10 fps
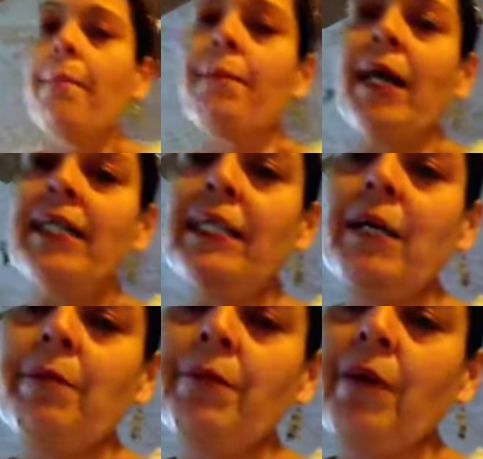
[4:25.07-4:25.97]
My
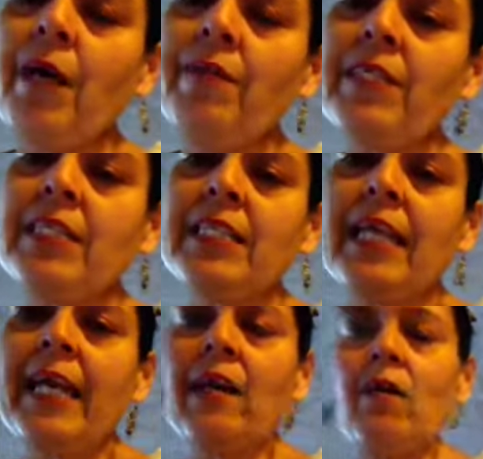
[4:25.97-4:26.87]
number on the
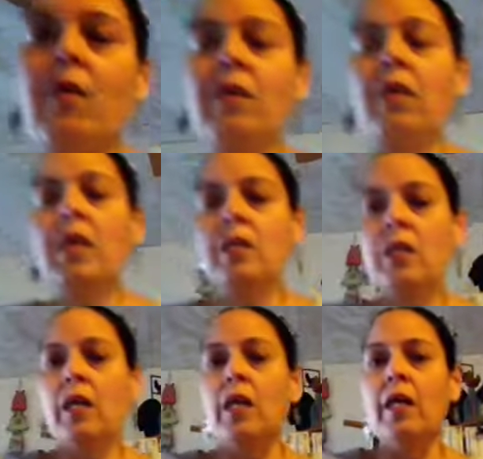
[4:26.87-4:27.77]
scale
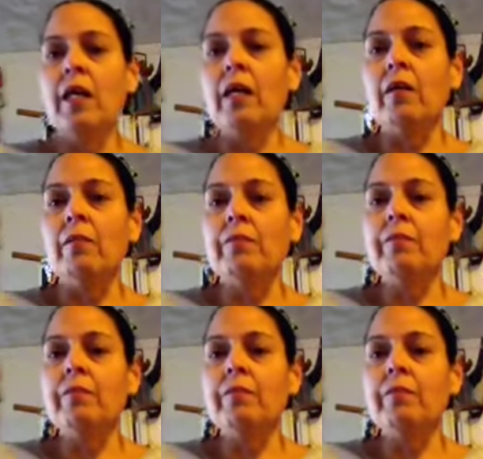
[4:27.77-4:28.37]
uh,